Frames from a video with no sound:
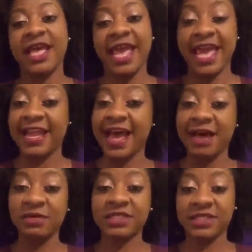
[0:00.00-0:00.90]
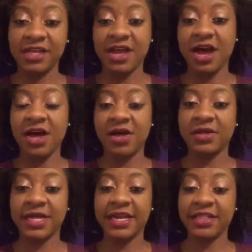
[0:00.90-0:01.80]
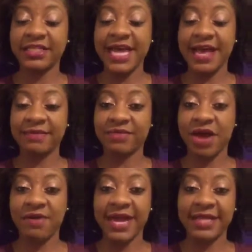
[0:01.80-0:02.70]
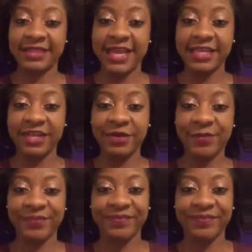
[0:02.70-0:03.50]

And I will see y'all another time. All right. Thank you.